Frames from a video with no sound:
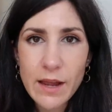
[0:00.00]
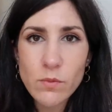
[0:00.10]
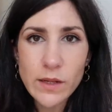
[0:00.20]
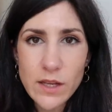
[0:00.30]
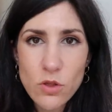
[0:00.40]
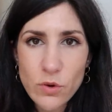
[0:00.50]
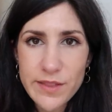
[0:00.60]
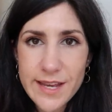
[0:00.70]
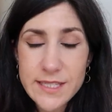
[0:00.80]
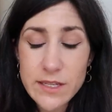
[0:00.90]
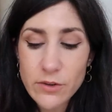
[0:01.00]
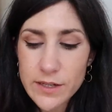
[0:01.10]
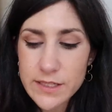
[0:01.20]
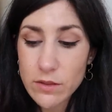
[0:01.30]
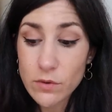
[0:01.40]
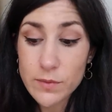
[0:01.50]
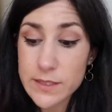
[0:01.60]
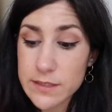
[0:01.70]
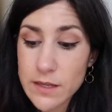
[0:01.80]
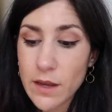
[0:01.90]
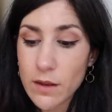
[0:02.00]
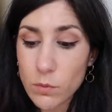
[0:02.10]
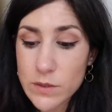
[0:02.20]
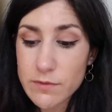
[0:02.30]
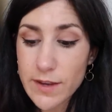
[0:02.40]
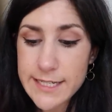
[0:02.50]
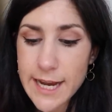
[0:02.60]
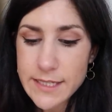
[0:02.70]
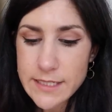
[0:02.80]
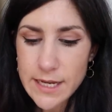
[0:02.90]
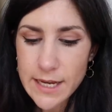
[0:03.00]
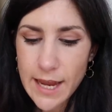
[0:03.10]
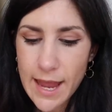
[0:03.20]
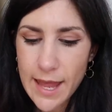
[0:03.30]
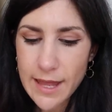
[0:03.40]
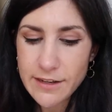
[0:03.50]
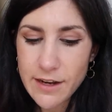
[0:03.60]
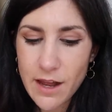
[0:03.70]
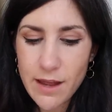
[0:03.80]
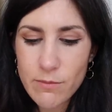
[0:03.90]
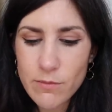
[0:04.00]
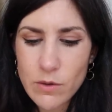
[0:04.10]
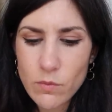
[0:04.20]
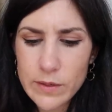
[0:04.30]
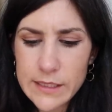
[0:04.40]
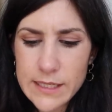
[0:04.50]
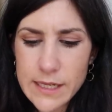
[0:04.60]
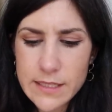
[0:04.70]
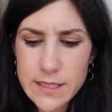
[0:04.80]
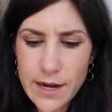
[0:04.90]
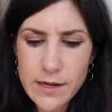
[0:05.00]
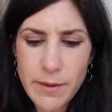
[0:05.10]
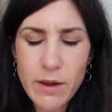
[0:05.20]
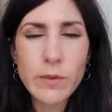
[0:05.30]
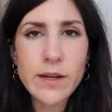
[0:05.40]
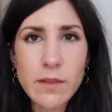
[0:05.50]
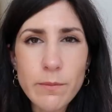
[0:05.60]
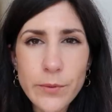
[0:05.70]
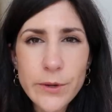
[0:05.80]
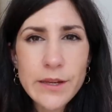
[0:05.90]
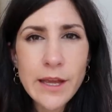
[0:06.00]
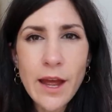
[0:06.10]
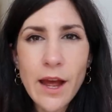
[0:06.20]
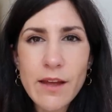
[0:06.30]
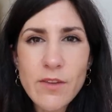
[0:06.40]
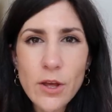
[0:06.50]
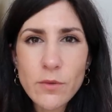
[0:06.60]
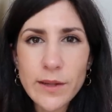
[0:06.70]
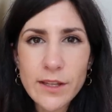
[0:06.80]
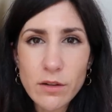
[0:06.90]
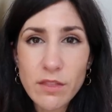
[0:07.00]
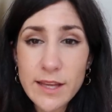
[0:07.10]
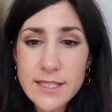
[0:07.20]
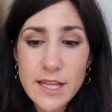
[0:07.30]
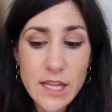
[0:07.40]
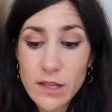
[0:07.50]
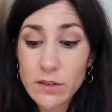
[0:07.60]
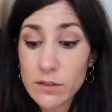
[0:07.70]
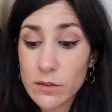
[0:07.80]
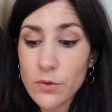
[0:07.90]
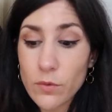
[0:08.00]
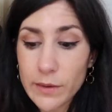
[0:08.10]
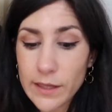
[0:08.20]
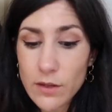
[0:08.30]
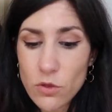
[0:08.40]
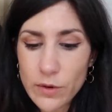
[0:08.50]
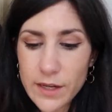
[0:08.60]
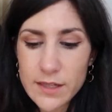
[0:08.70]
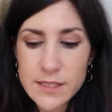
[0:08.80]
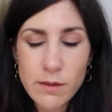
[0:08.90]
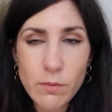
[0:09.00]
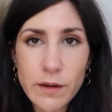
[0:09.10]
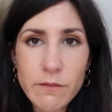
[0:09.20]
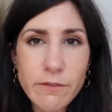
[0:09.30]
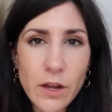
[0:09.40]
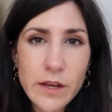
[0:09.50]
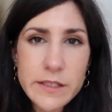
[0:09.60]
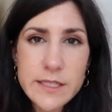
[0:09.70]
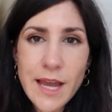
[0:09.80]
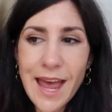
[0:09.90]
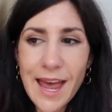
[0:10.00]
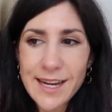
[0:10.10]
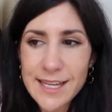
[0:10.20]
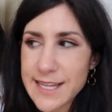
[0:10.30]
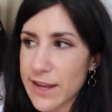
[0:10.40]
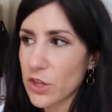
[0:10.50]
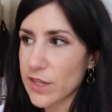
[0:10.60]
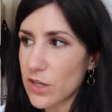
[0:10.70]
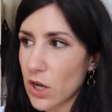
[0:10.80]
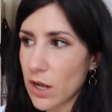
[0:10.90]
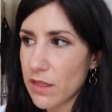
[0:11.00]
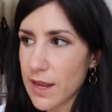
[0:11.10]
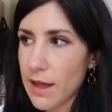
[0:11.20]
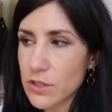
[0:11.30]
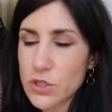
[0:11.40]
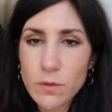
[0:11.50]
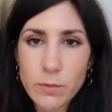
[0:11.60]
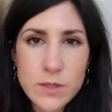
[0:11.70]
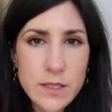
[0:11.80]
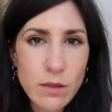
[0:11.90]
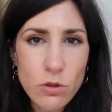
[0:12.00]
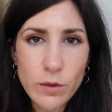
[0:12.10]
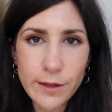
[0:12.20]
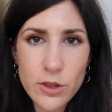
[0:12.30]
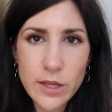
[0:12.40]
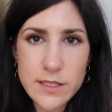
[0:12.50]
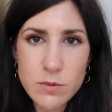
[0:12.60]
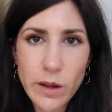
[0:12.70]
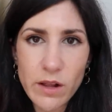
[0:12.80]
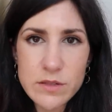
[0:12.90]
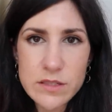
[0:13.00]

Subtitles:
I really enjoyed that series. I thought it was fantastic, and I'm really excited about reading the book. I've heard really good things. I think Luke really enjoyed it because he read it first, and he's actually got the other two books in the trilogy as well.